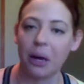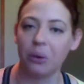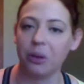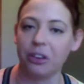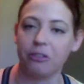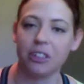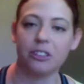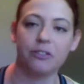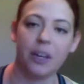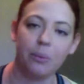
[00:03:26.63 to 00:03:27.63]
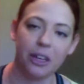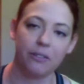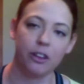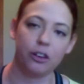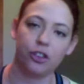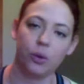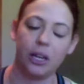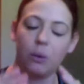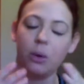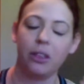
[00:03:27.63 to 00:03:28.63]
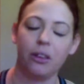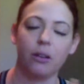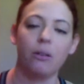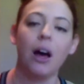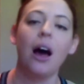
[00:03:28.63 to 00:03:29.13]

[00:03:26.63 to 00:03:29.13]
it with your friends or family if they're doing it with you.